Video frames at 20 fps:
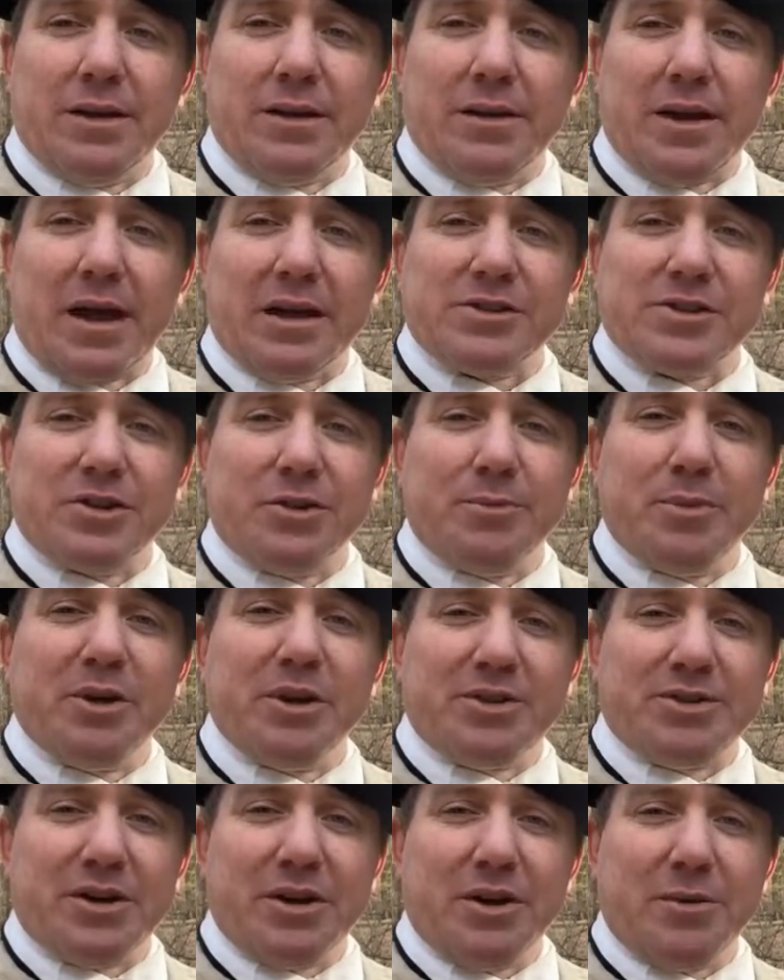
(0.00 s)
National
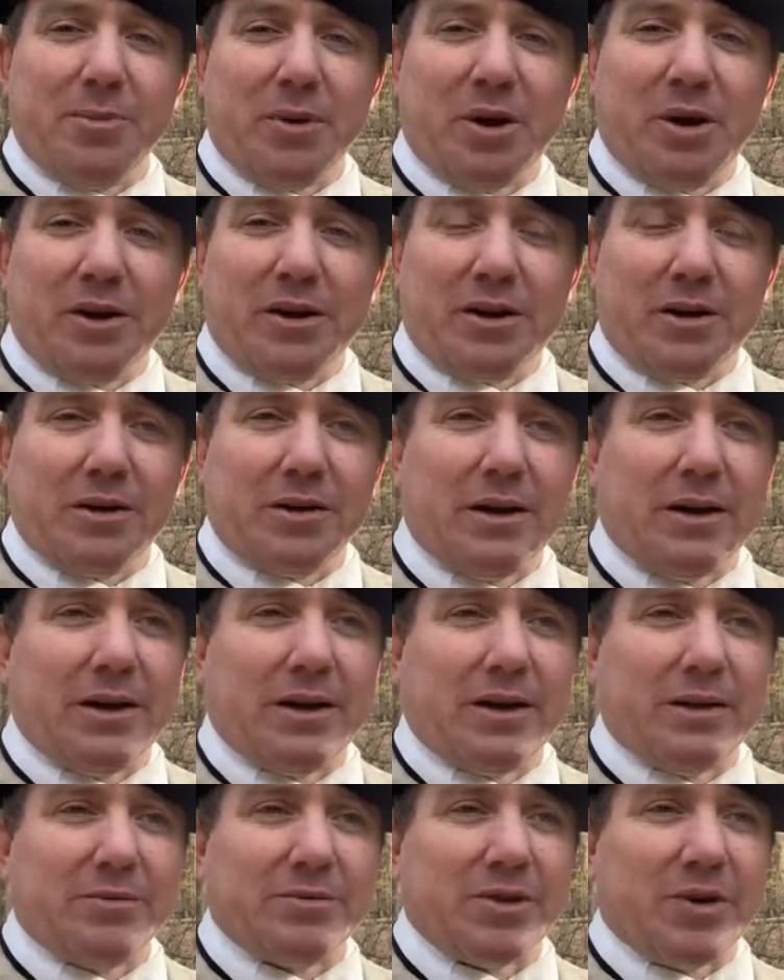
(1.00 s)
Military Park.
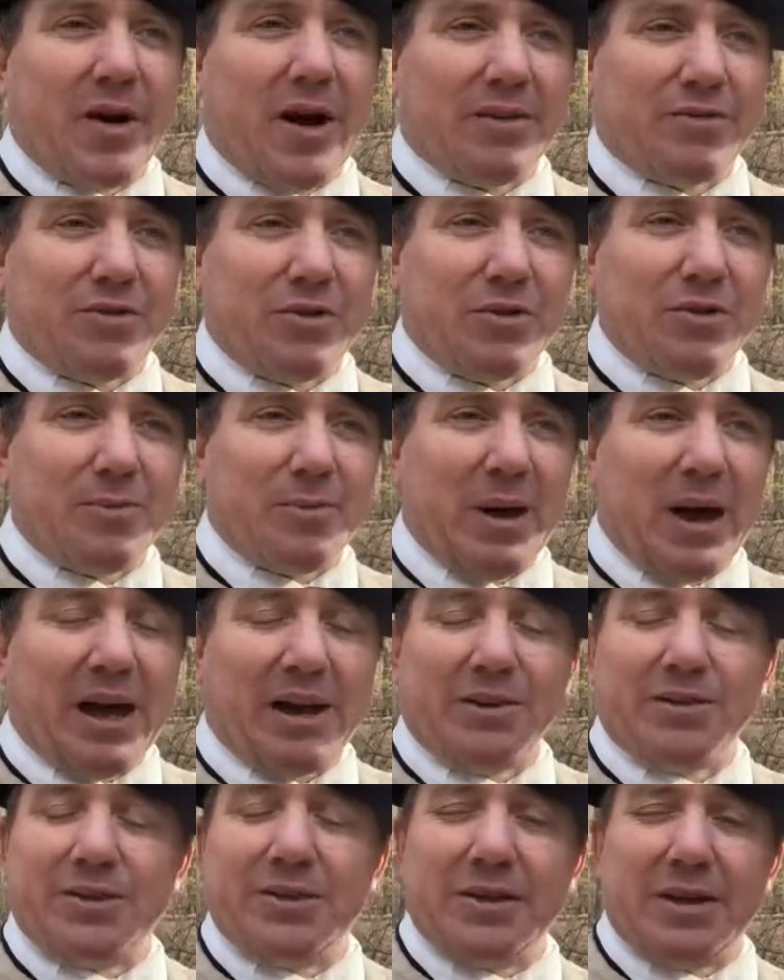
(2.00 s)
So after the
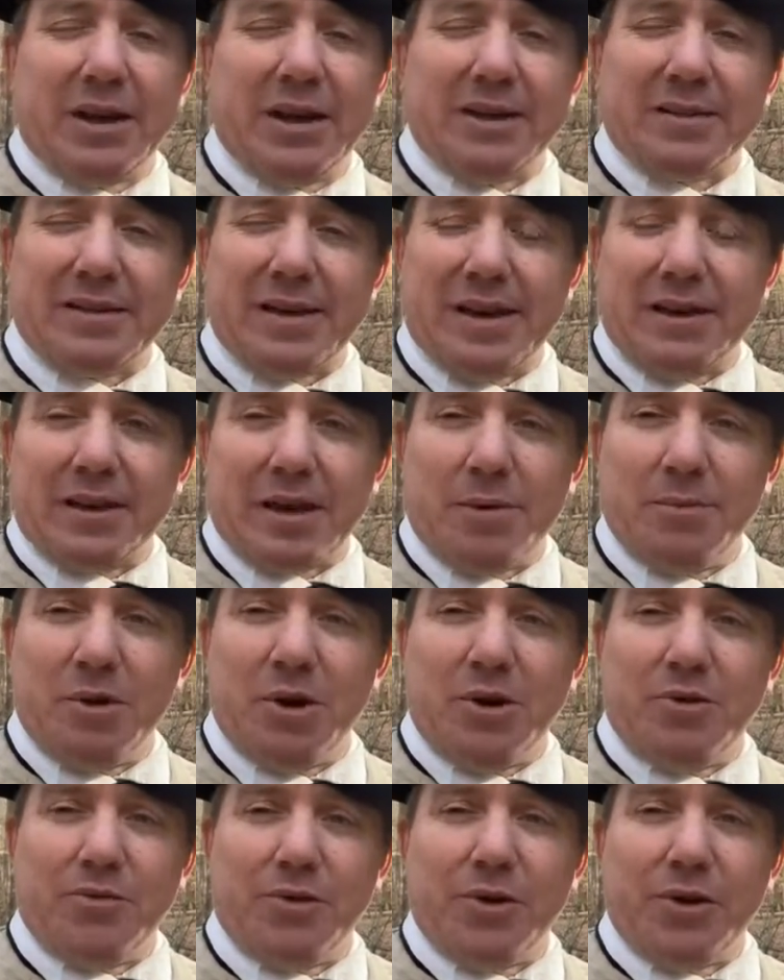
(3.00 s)
battle today, I decided to come
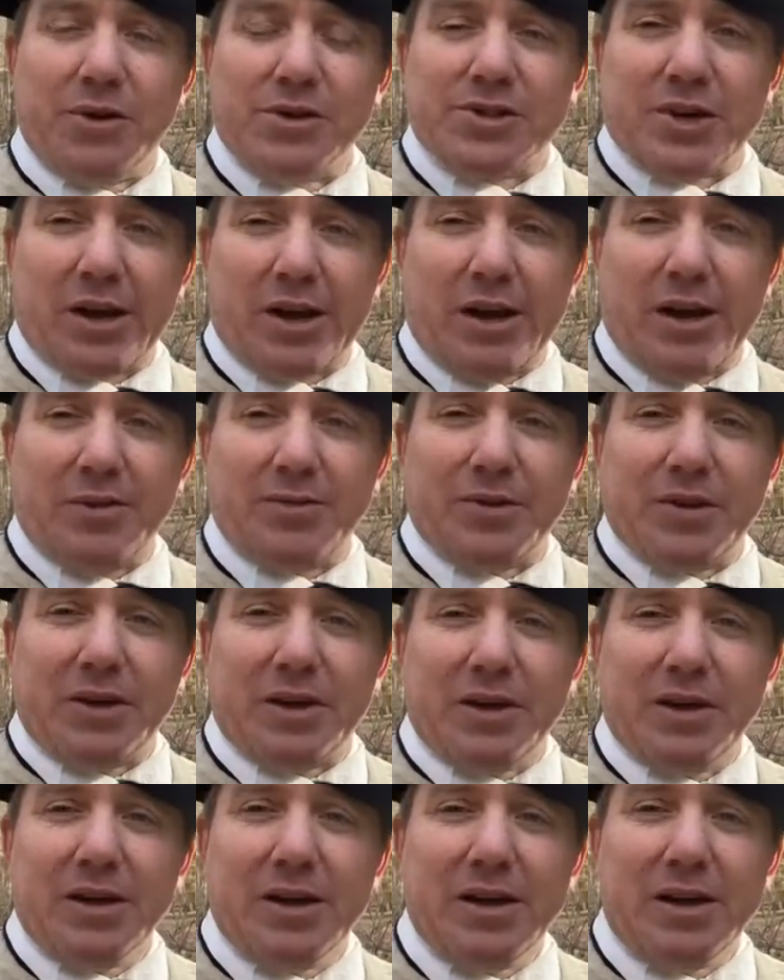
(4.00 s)
over and check out
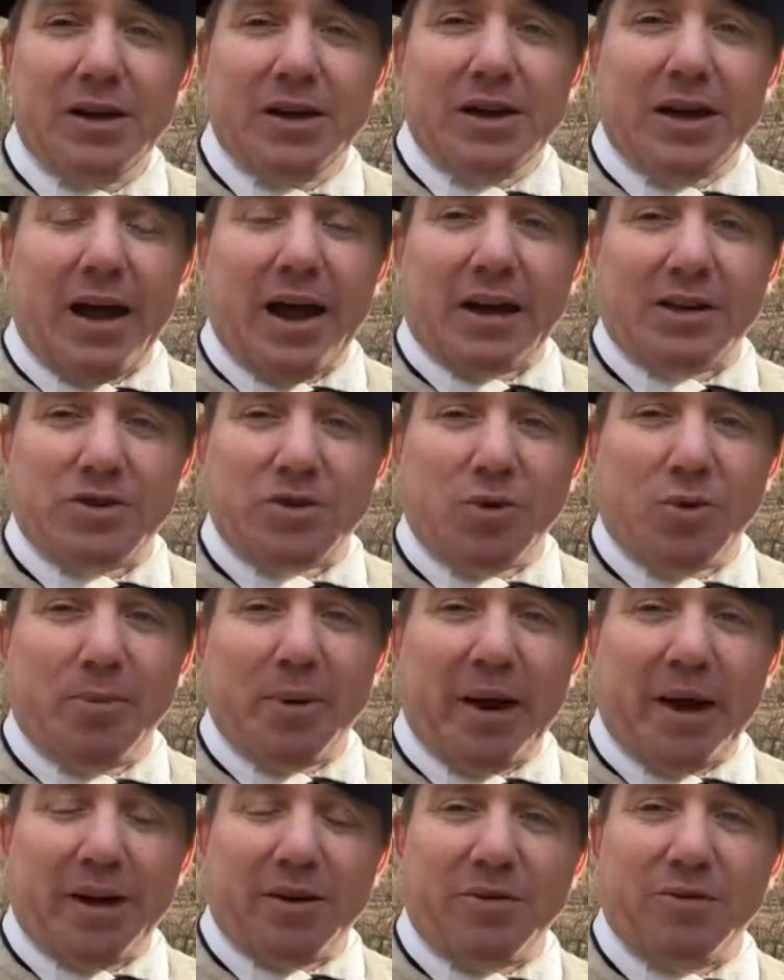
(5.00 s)
the actual
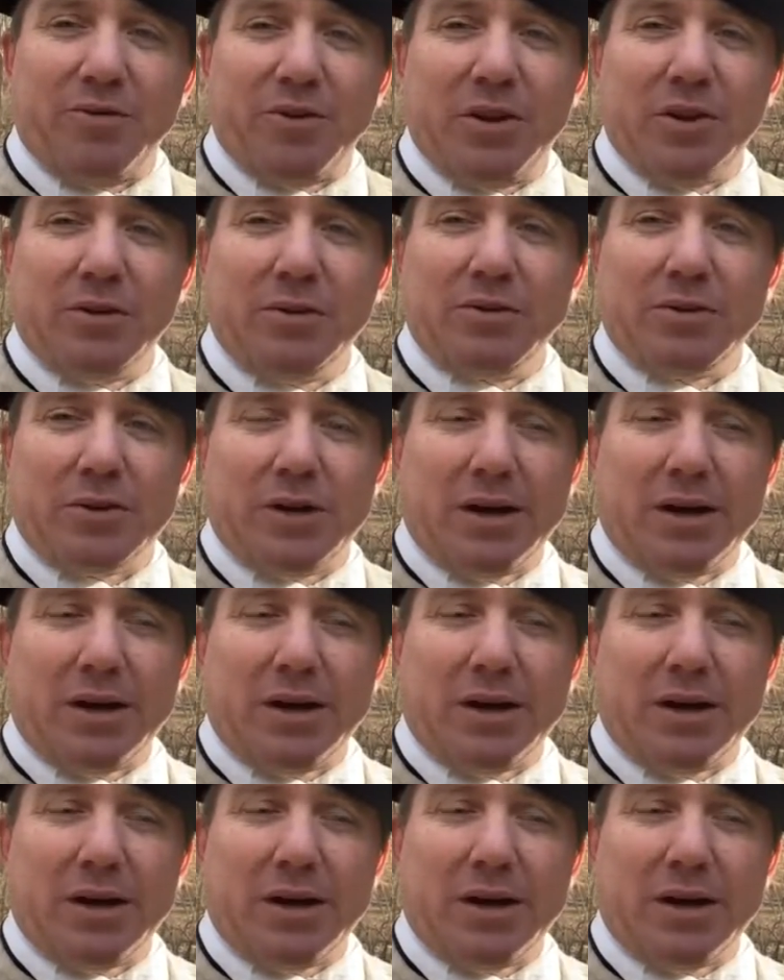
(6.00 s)
battlefield.